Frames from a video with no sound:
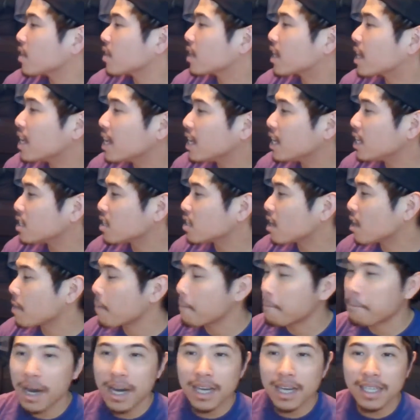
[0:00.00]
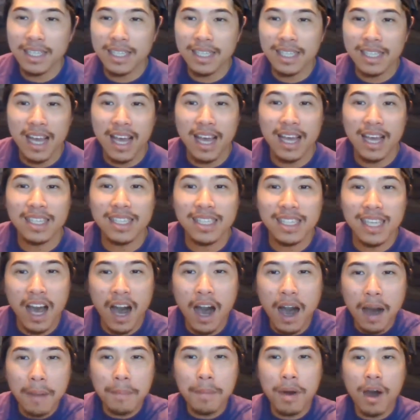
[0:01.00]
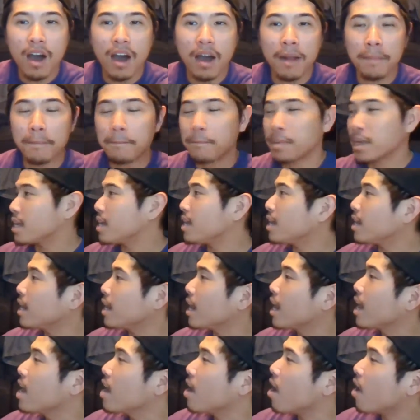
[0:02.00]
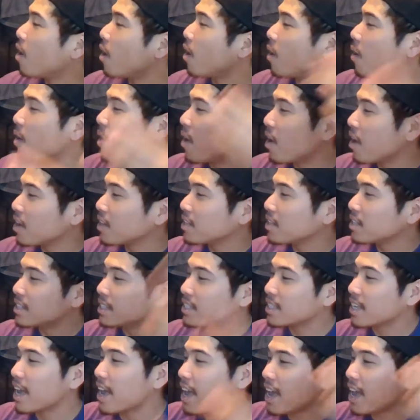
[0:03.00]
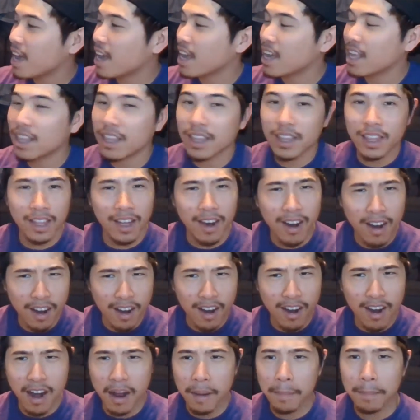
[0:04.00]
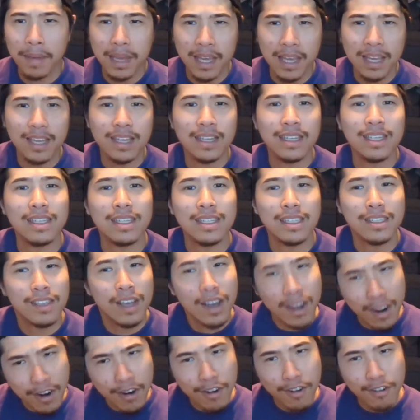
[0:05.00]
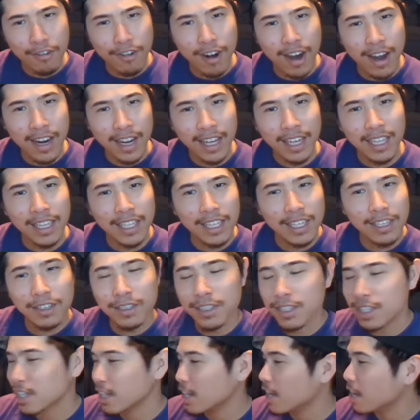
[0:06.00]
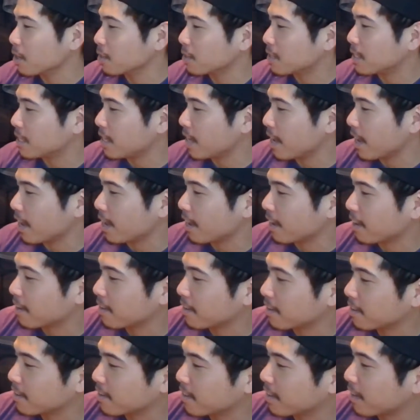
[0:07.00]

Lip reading: The kiddies on the bus says, come on, Pete, all day long. Pete is running a little slow today.